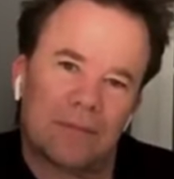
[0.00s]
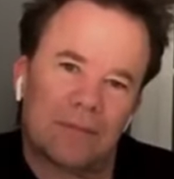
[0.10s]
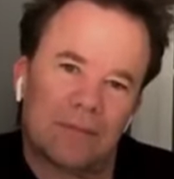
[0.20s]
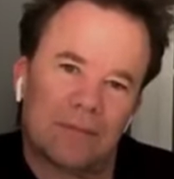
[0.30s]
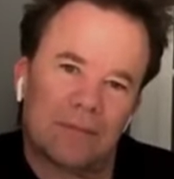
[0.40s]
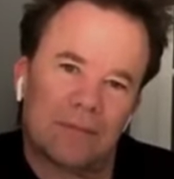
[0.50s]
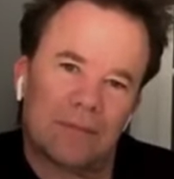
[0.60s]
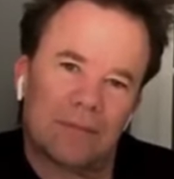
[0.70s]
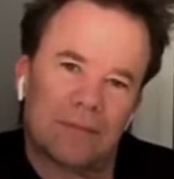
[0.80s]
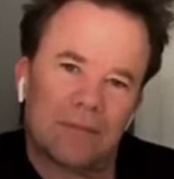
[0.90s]

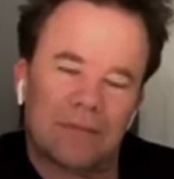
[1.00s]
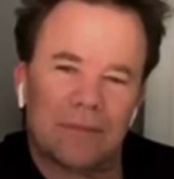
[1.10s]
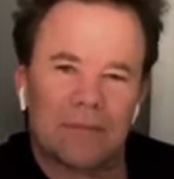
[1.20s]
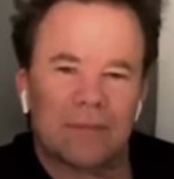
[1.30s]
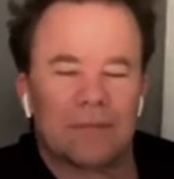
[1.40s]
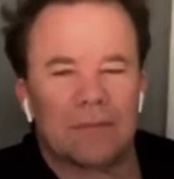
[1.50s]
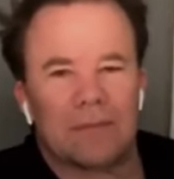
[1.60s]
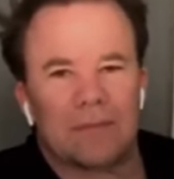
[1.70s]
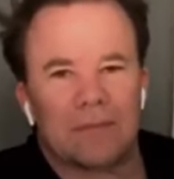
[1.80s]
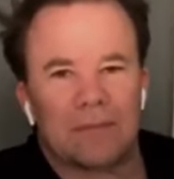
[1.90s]

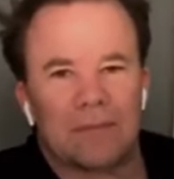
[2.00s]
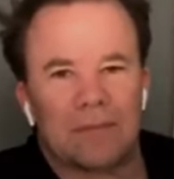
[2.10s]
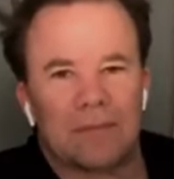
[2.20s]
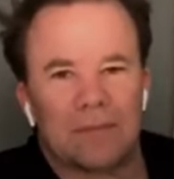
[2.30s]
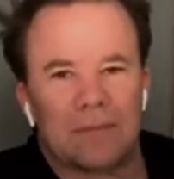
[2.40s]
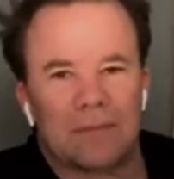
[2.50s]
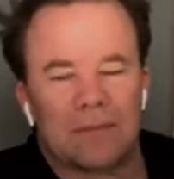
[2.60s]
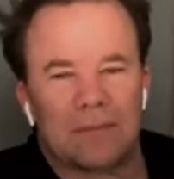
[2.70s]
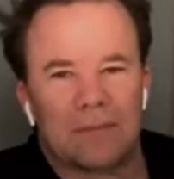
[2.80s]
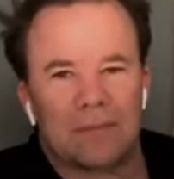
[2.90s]

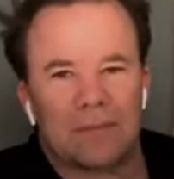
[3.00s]
[no speech]